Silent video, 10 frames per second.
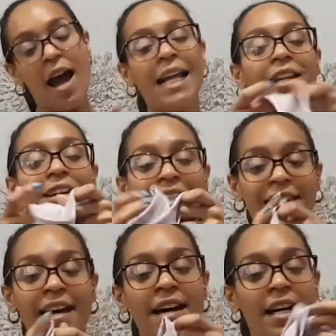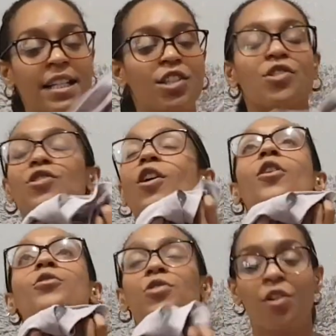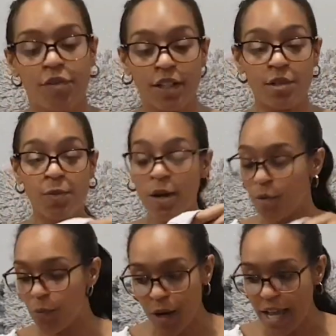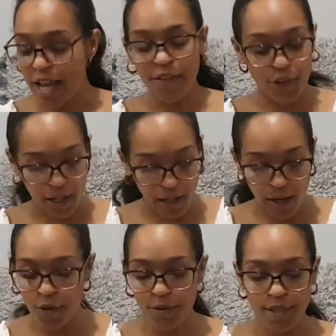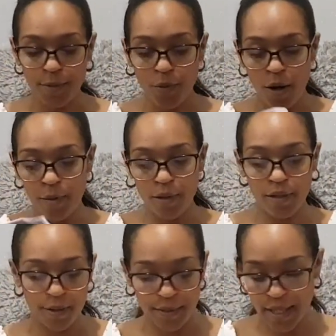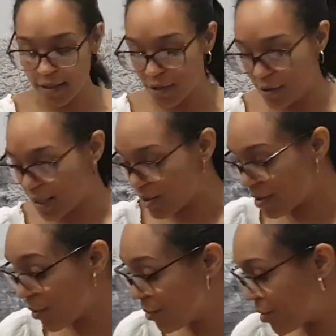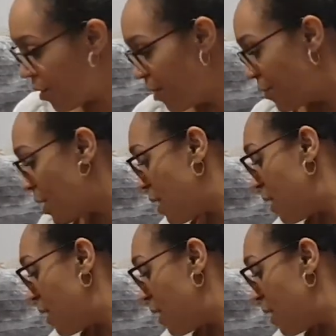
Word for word: I like that and it's so soft as well. What The clothes in Primark, I'm telling you, they're so soft.